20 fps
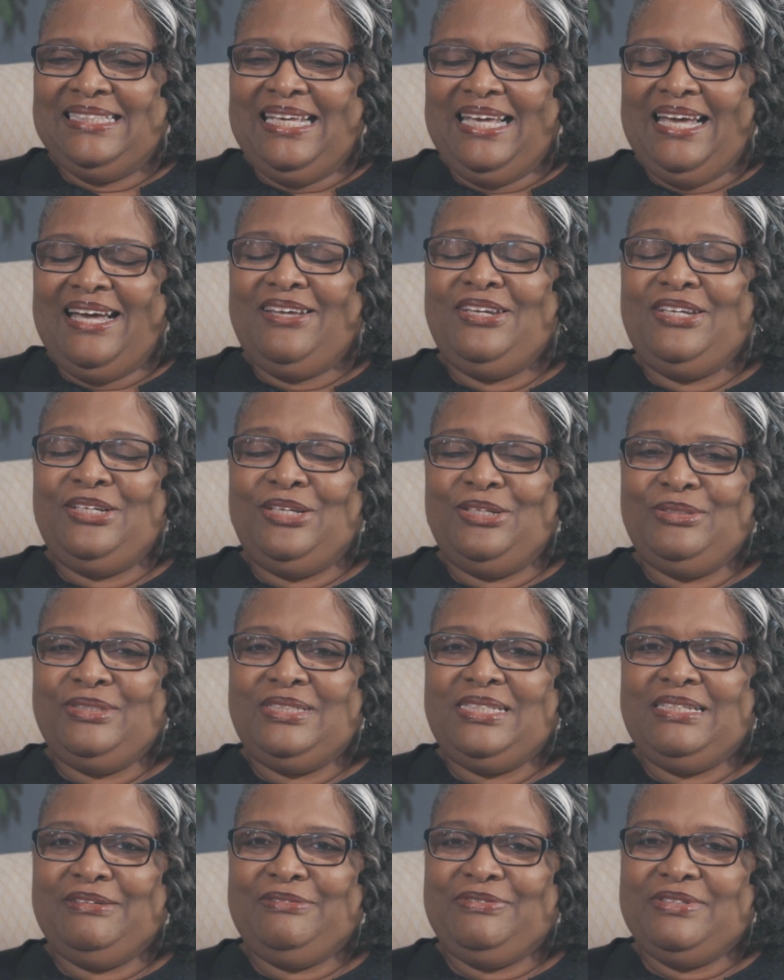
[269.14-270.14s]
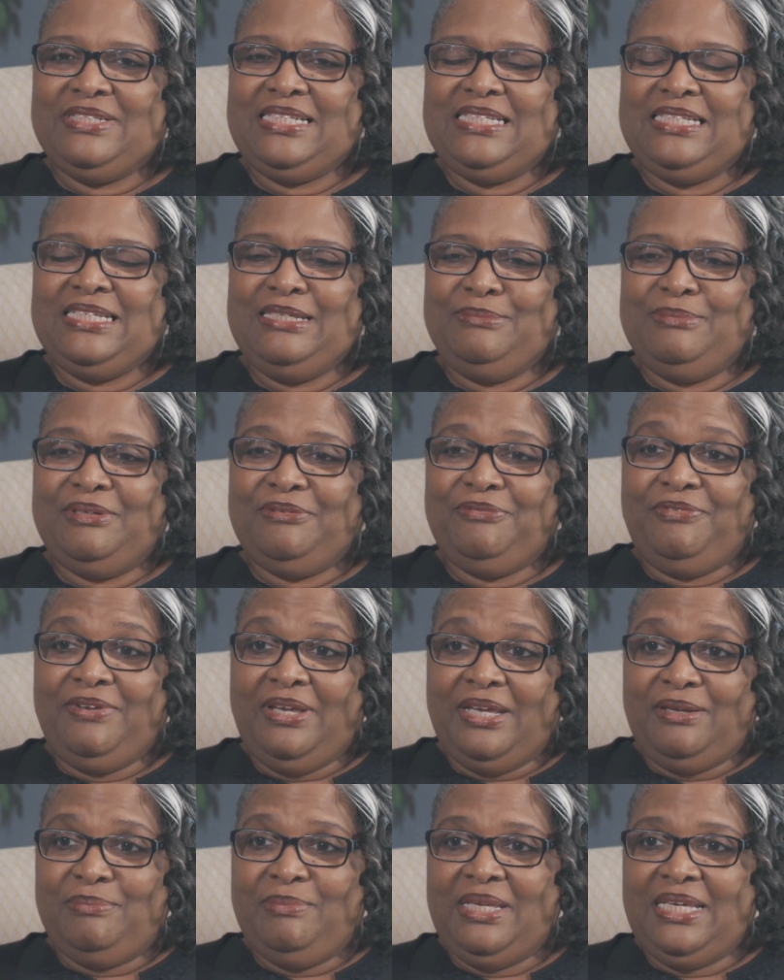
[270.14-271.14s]
How did low self-esteem
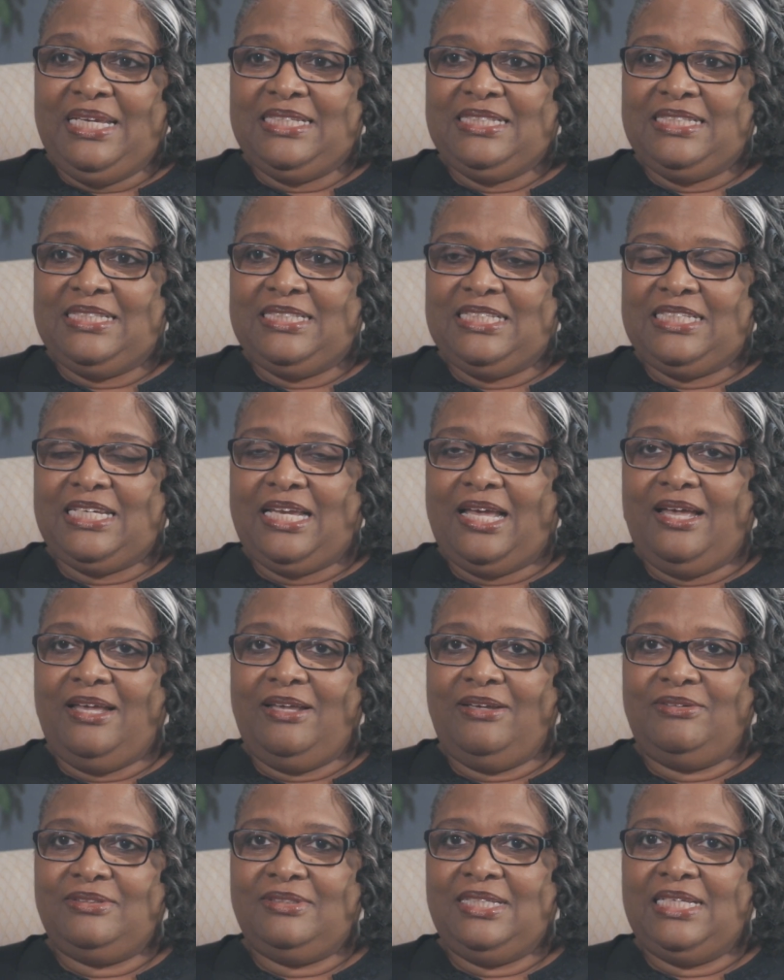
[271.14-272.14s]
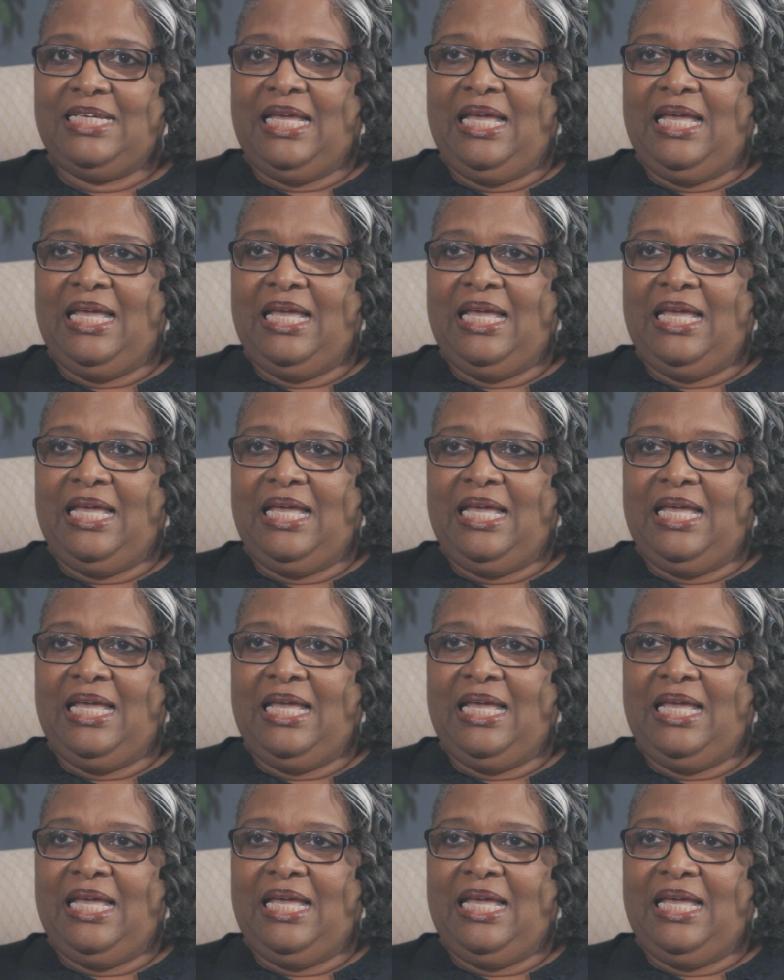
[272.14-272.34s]
affect me as a child?